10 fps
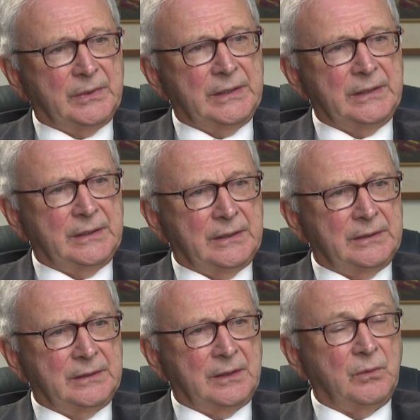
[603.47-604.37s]
be
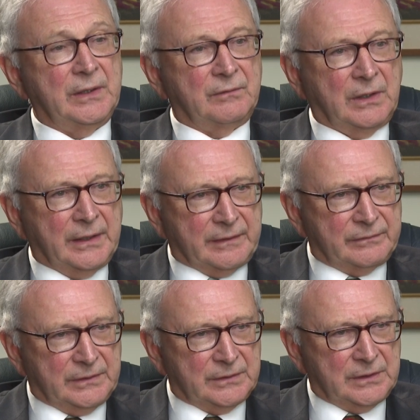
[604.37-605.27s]
a way of
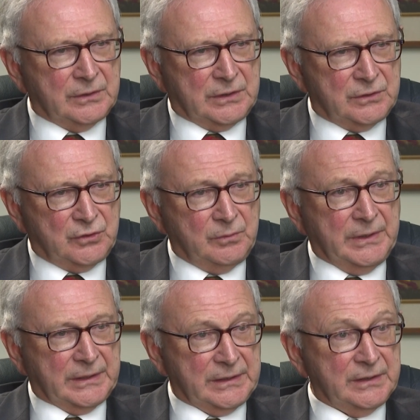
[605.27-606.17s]
life. It should
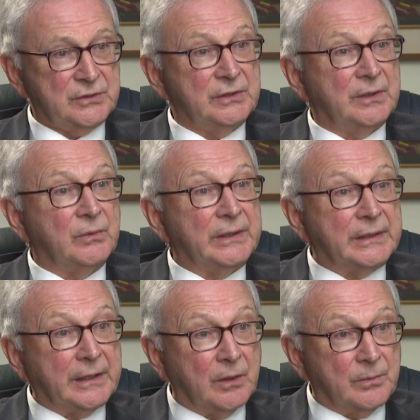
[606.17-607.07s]
be a condition that we
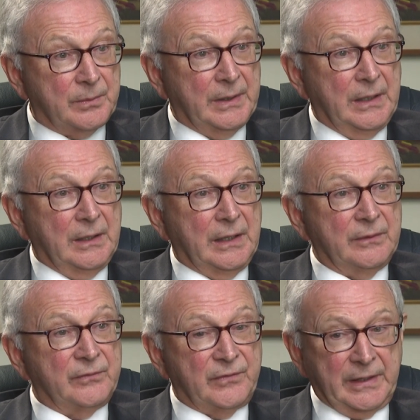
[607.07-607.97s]
can help
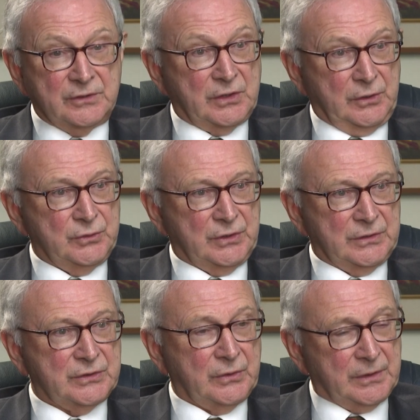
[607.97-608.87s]
and find
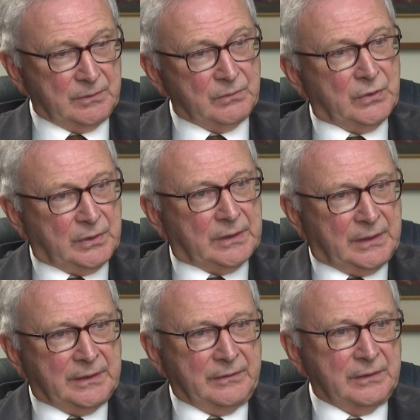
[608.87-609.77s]
solutions so that you get
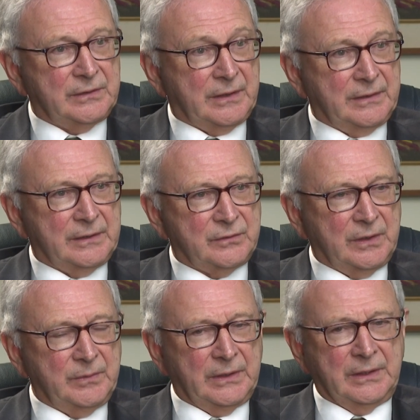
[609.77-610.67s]
out of that
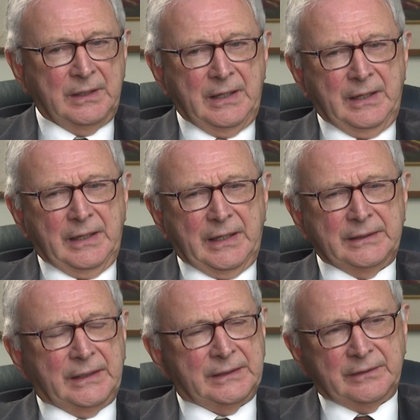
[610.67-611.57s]
treadmill.
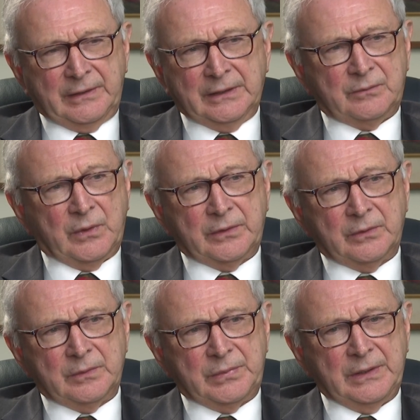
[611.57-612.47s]
And I think
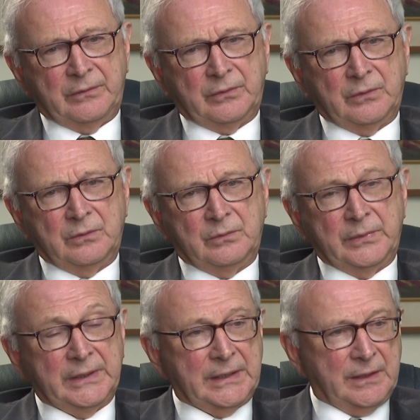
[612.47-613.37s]
whether it be through
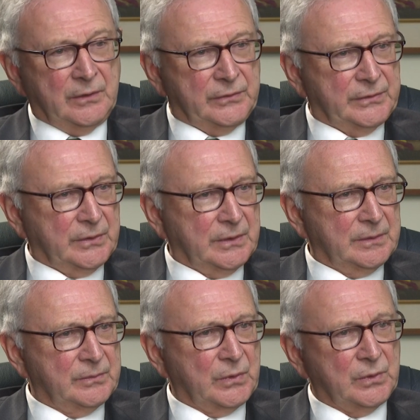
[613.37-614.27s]
mental health
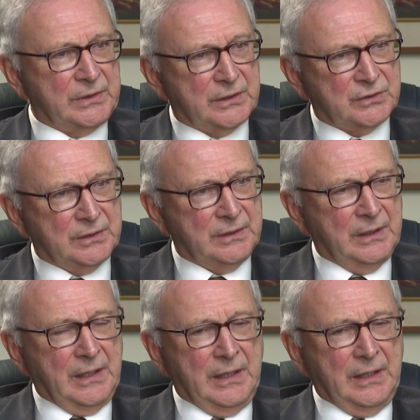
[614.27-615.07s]
or addiction